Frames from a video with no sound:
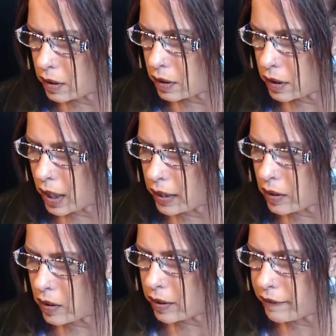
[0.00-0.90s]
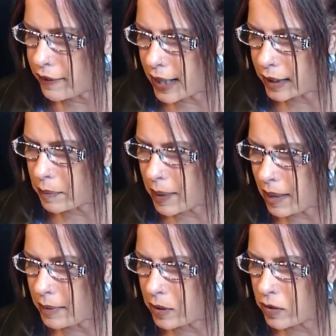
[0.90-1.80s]
not a hard fact that
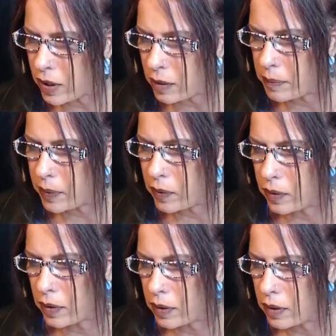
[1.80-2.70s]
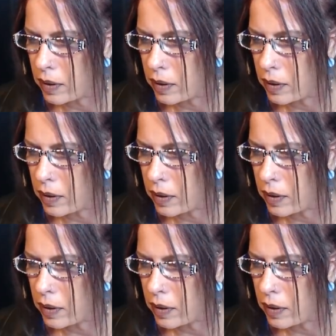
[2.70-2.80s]
bobby used the computer